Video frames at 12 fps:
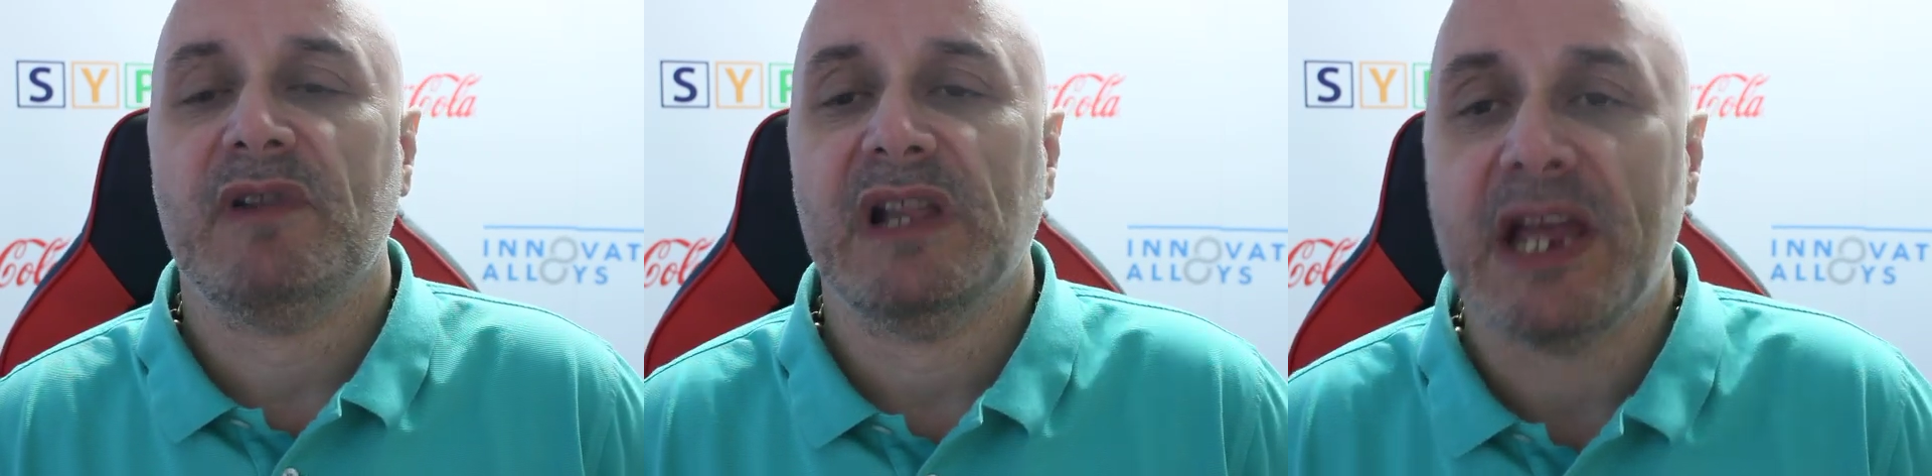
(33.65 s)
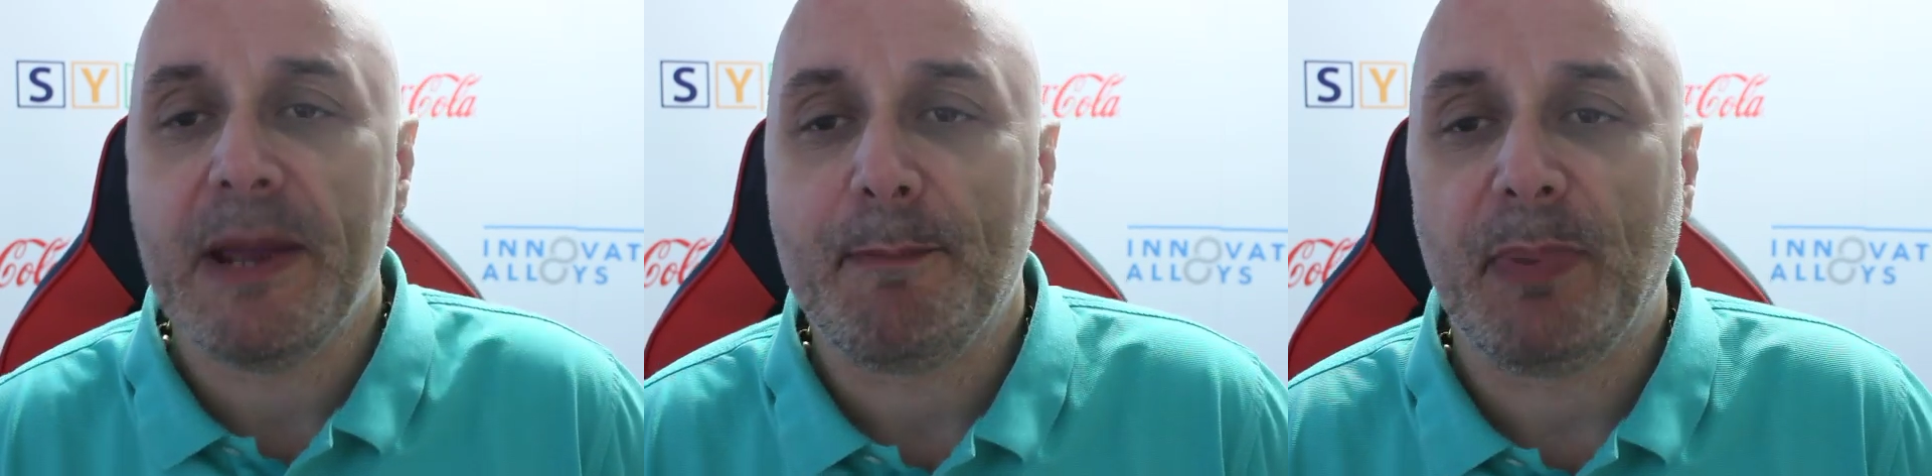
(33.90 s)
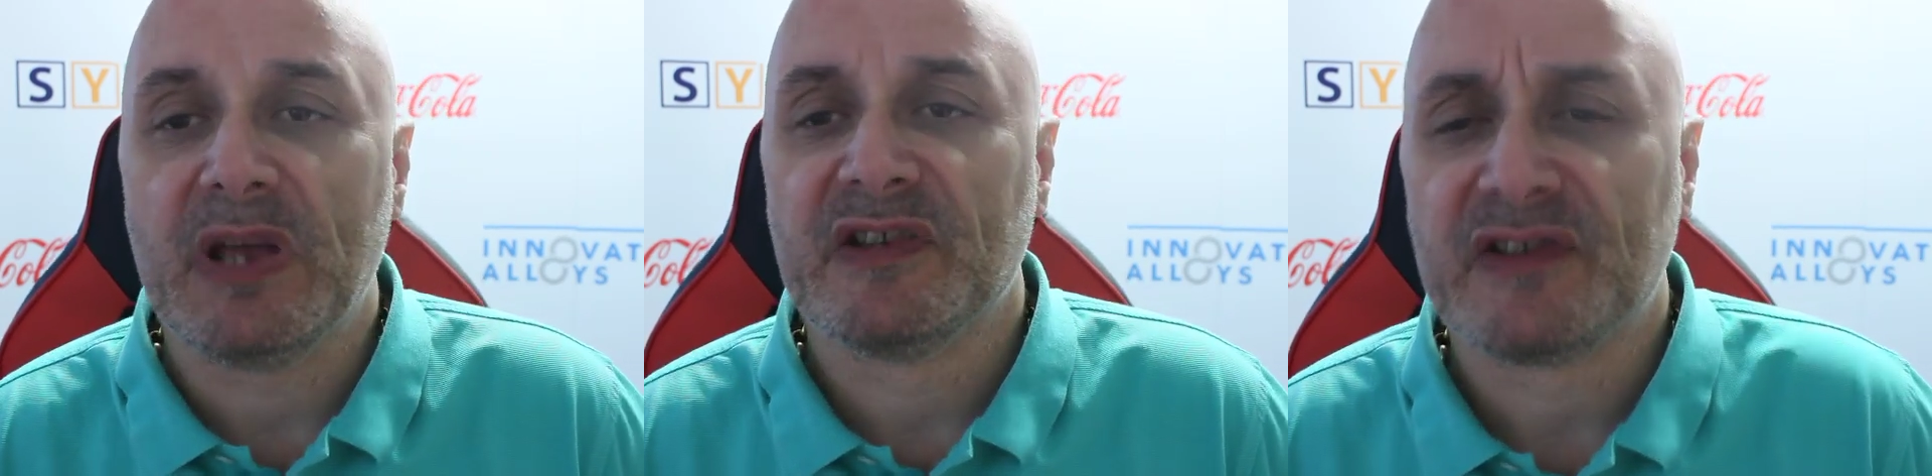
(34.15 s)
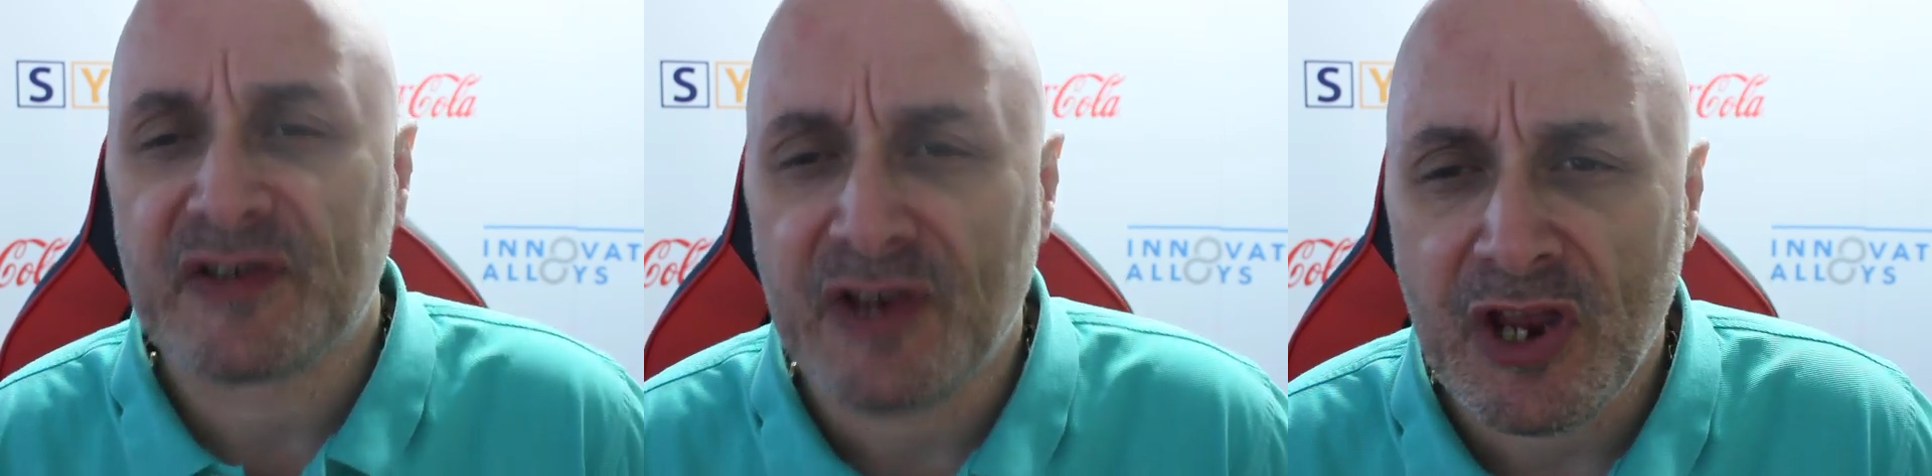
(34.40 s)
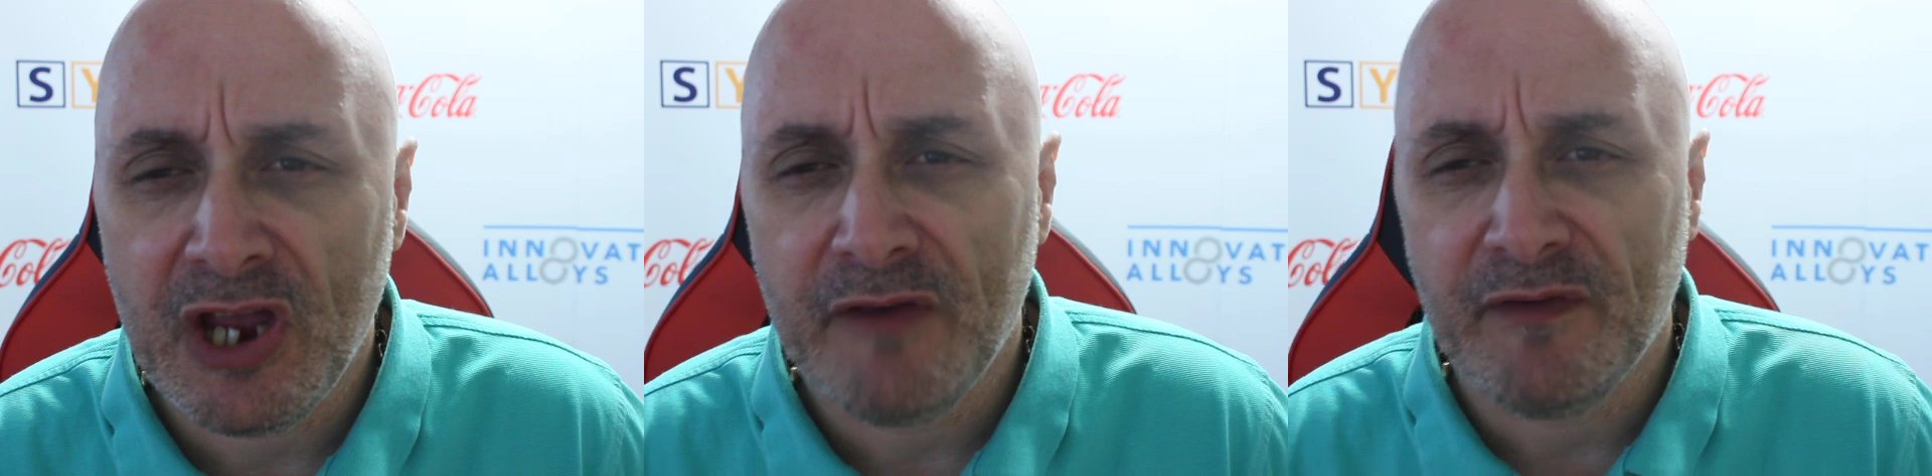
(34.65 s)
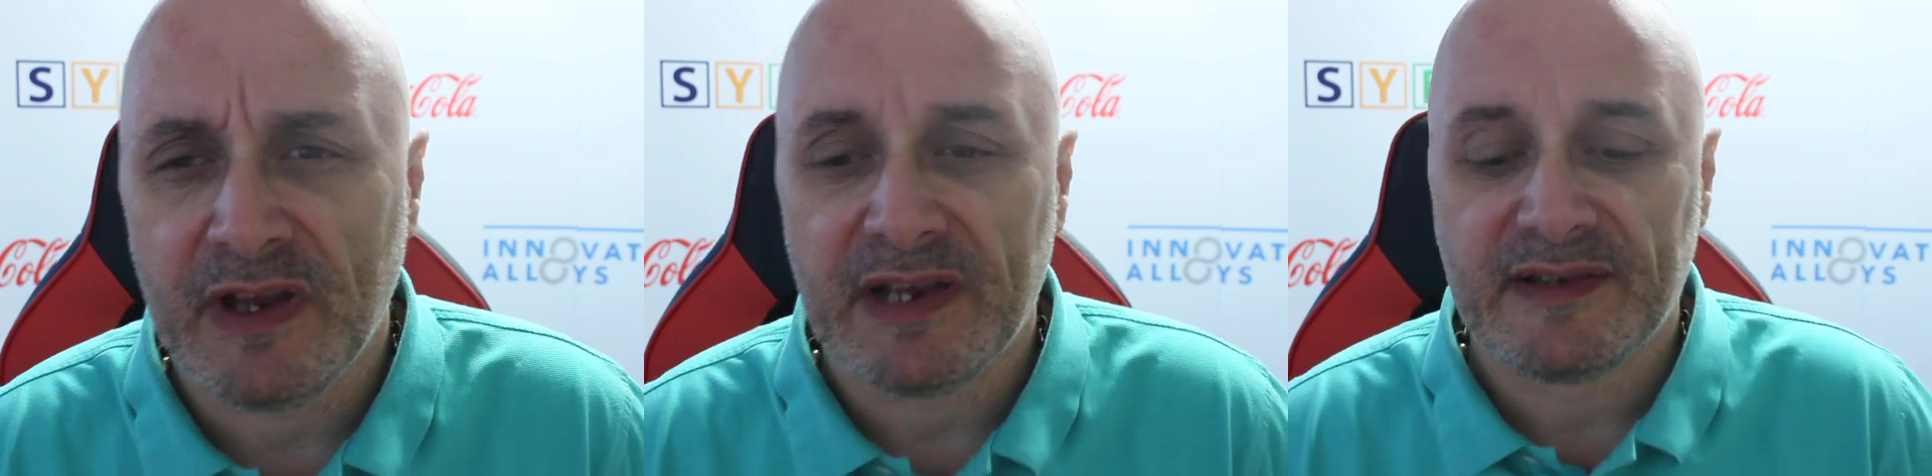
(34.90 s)
lip
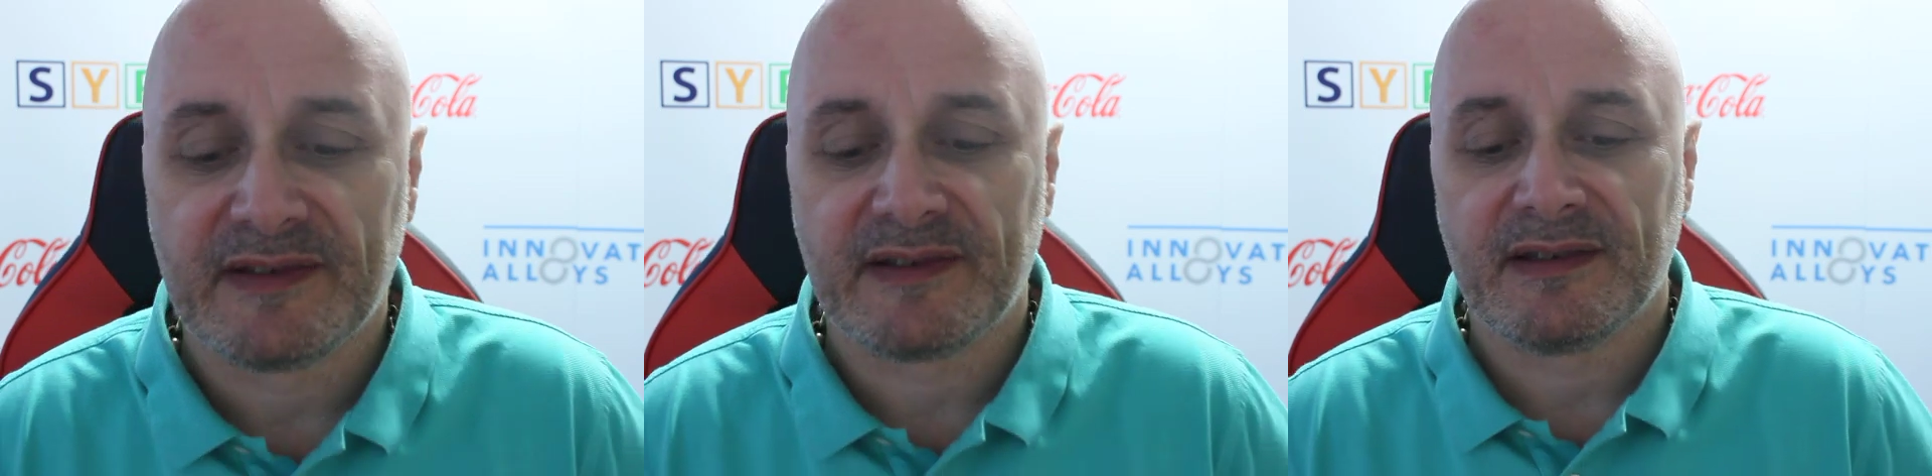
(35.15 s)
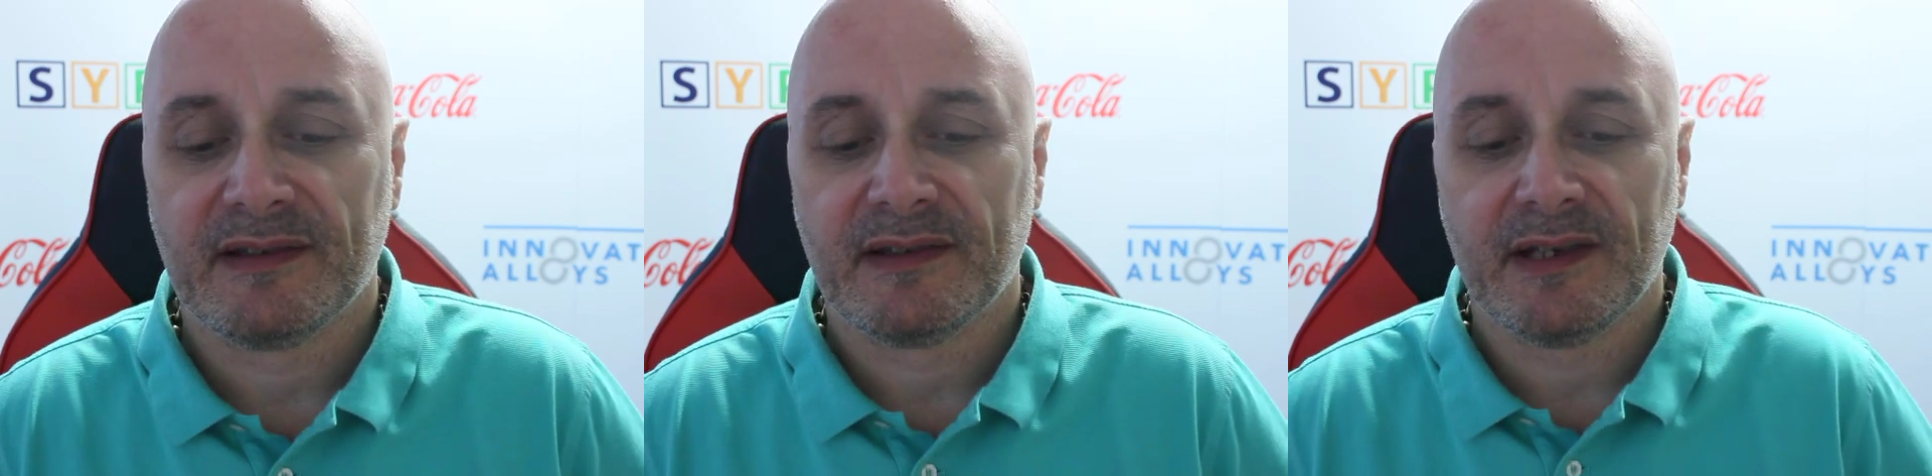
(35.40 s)
service.